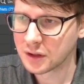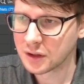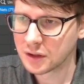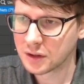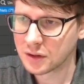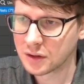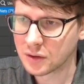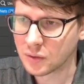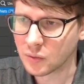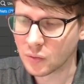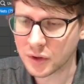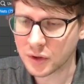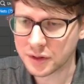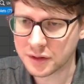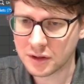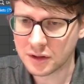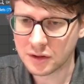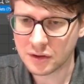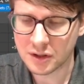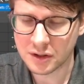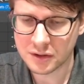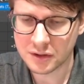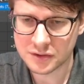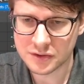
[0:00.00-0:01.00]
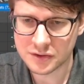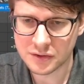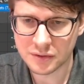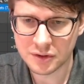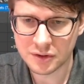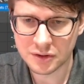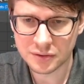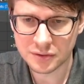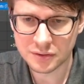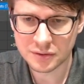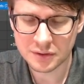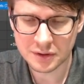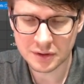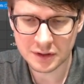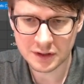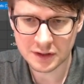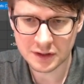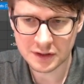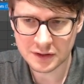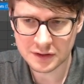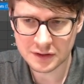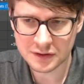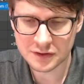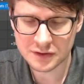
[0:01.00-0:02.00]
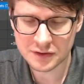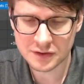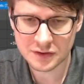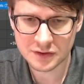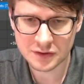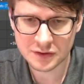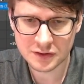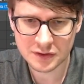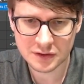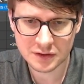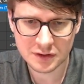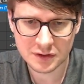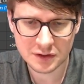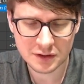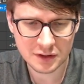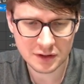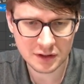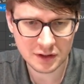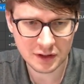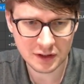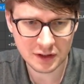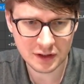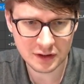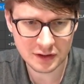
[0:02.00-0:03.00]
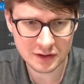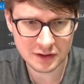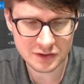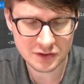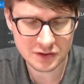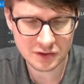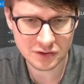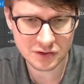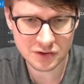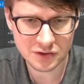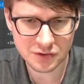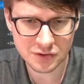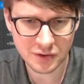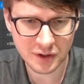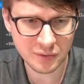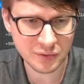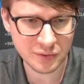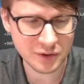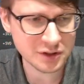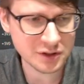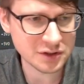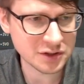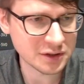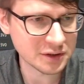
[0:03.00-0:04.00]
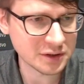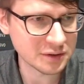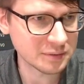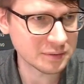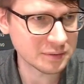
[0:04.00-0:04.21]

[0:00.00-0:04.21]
one thing you can also do is in this constraint region,